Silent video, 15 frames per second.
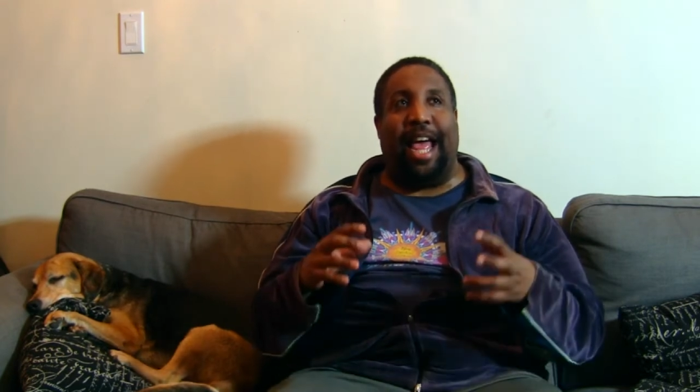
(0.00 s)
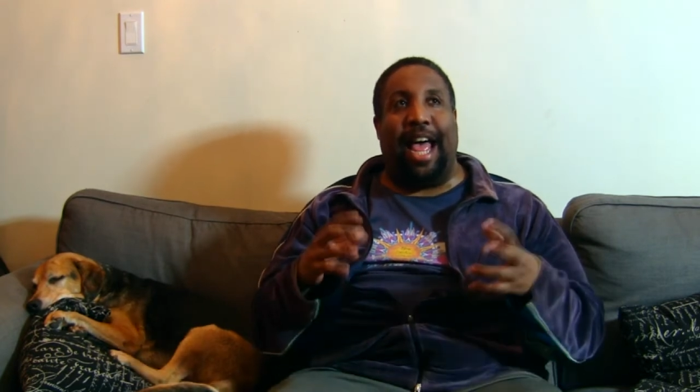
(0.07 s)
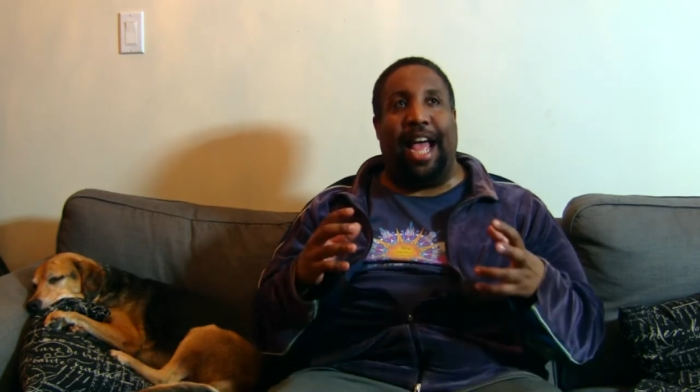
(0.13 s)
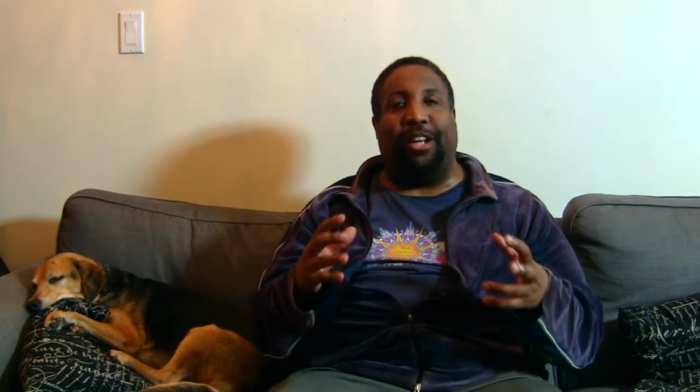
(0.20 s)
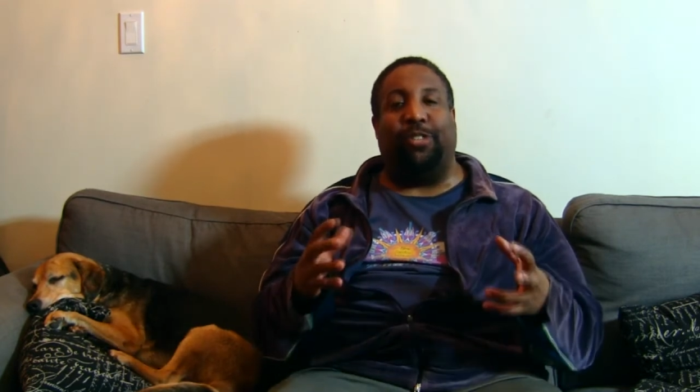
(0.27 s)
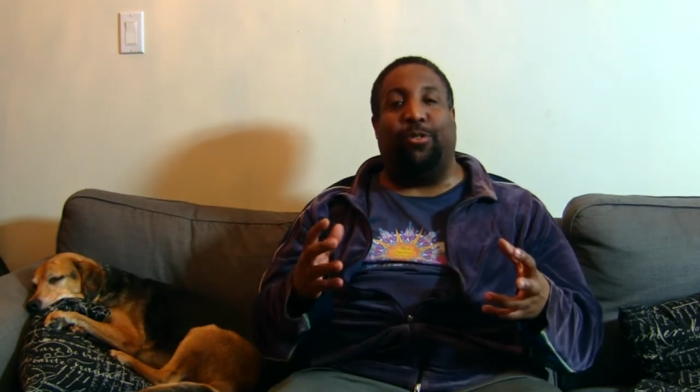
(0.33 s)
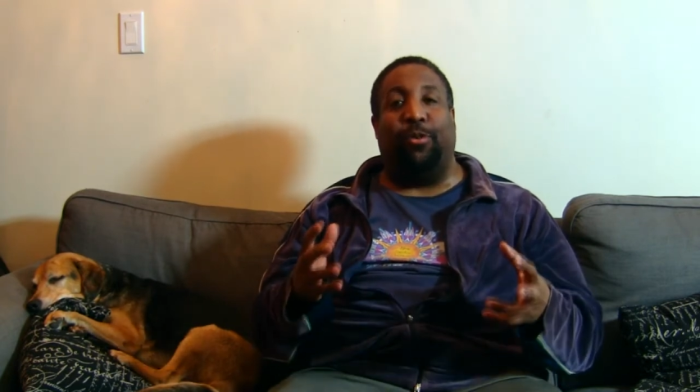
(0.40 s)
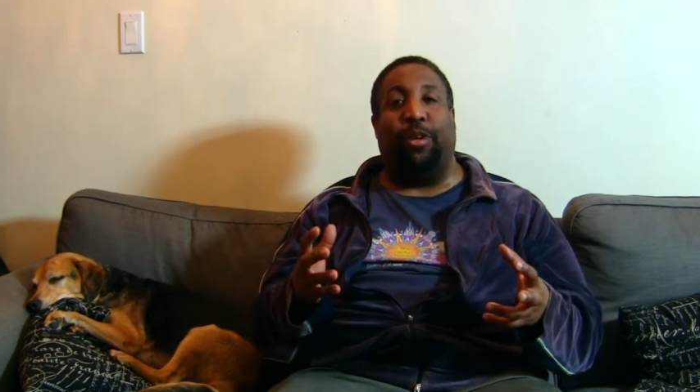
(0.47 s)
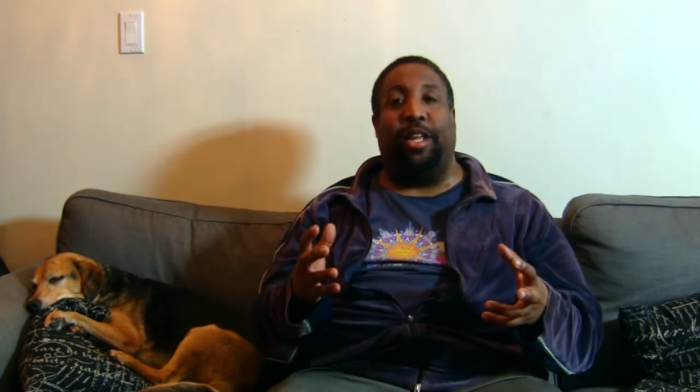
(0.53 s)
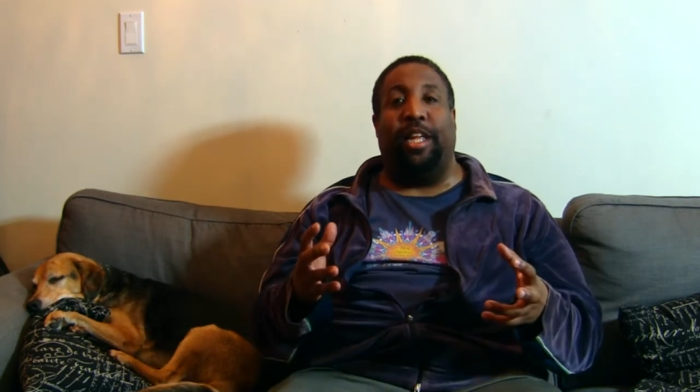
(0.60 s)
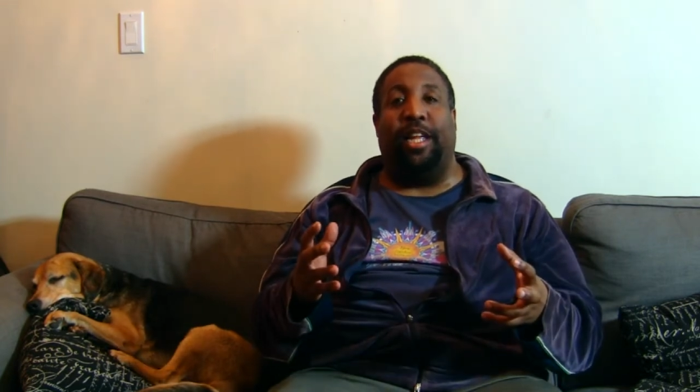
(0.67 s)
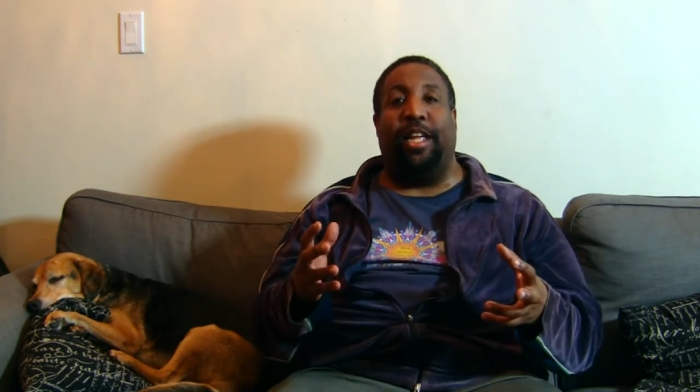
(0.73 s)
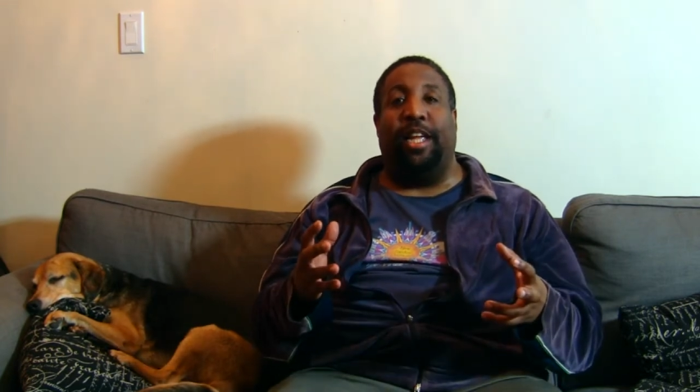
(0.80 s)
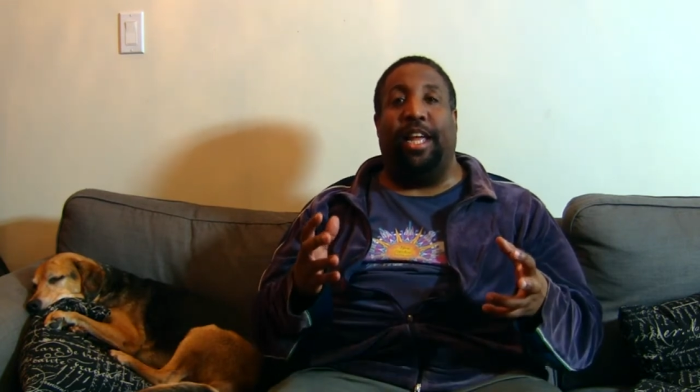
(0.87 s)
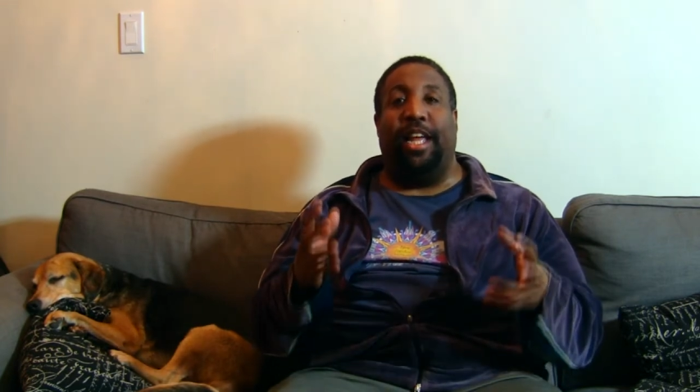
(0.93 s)

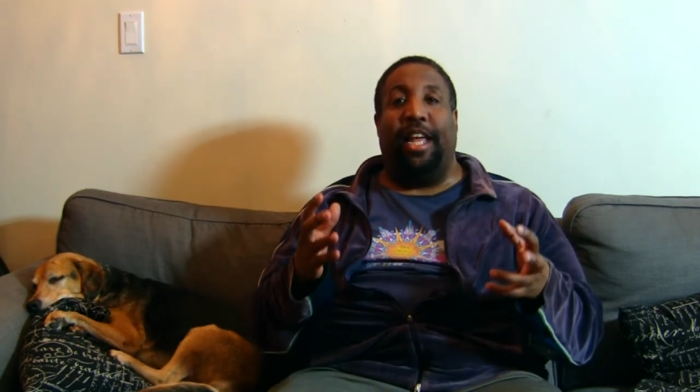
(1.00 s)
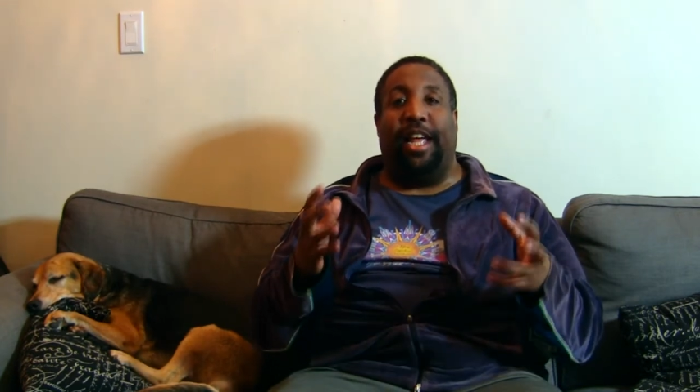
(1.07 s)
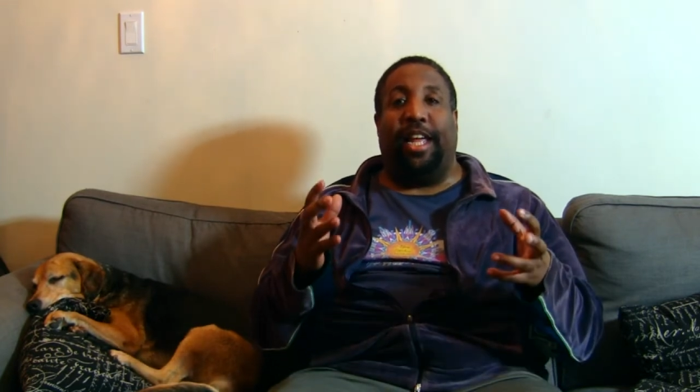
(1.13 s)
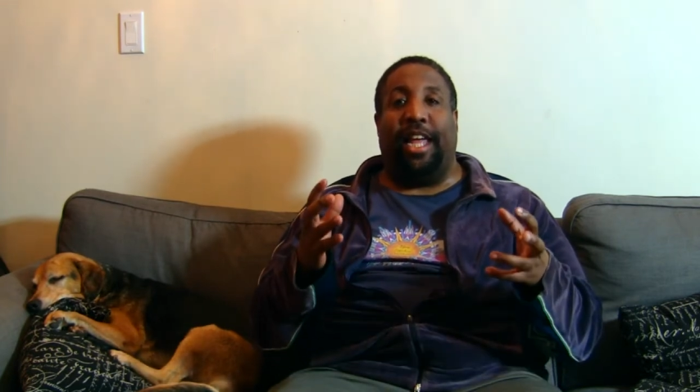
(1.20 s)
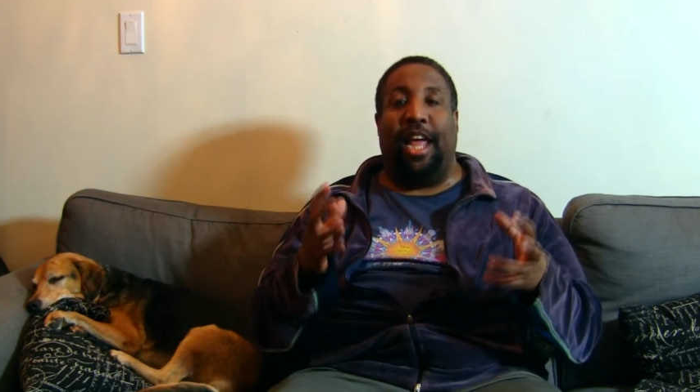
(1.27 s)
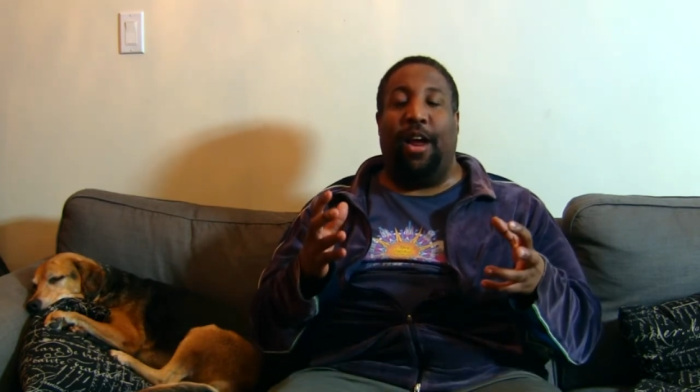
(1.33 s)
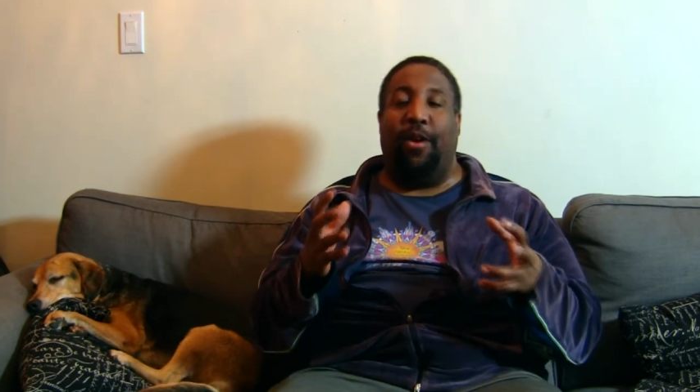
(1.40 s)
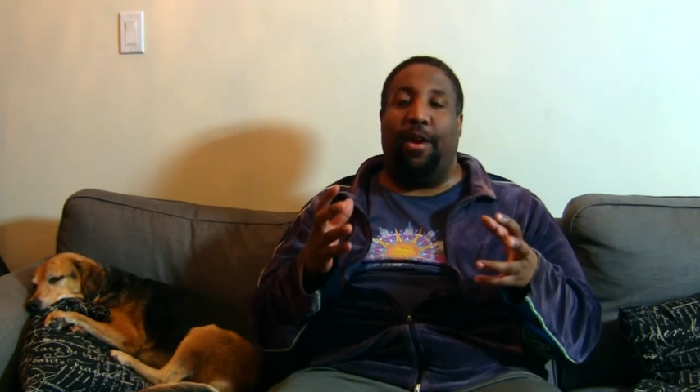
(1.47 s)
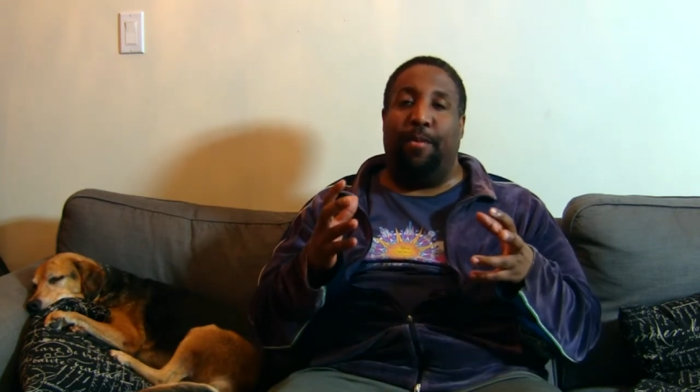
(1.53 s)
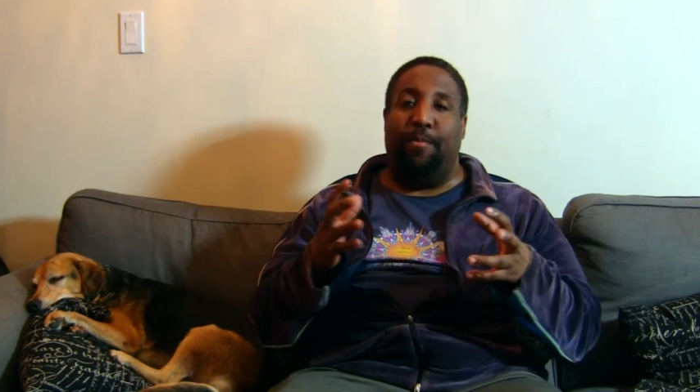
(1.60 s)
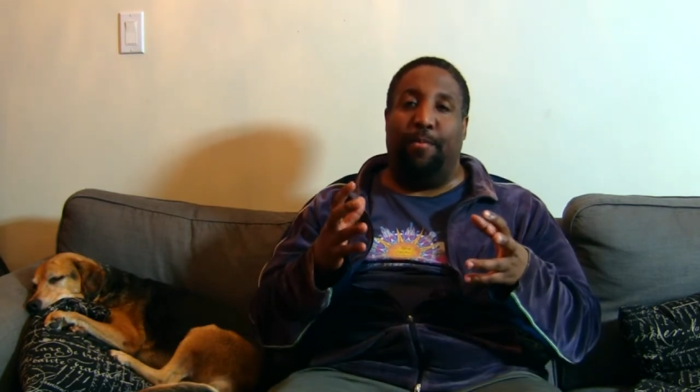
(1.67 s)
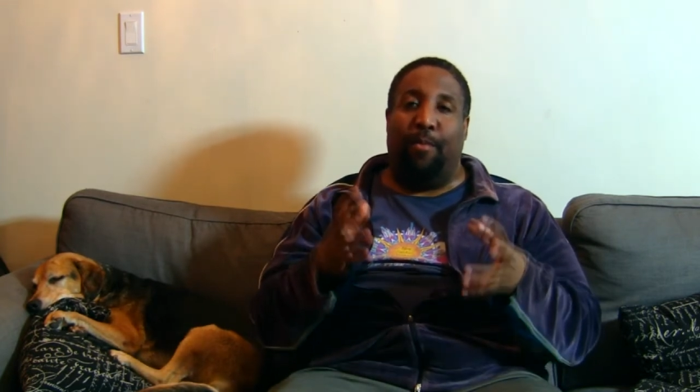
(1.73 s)
actually caring